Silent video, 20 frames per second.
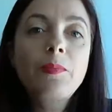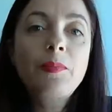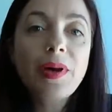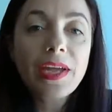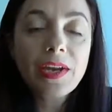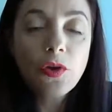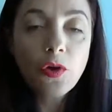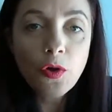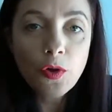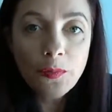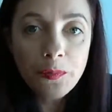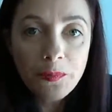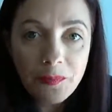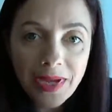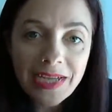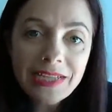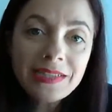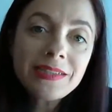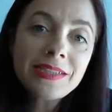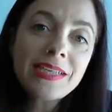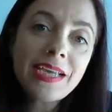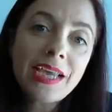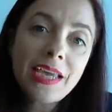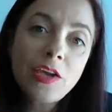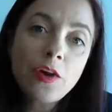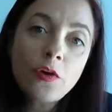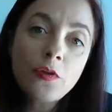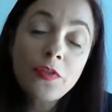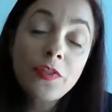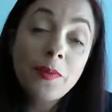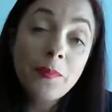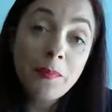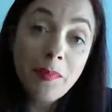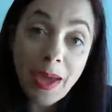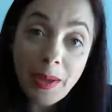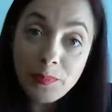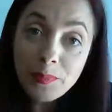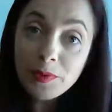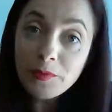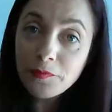but on Monday on the
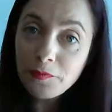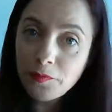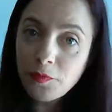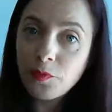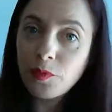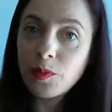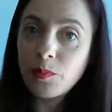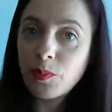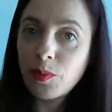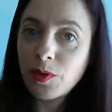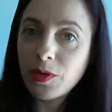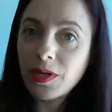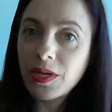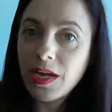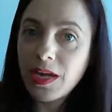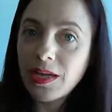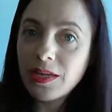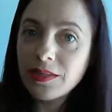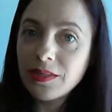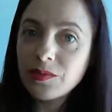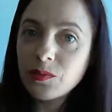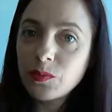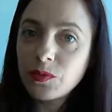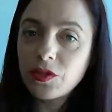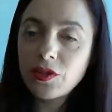Map It Forward podcast,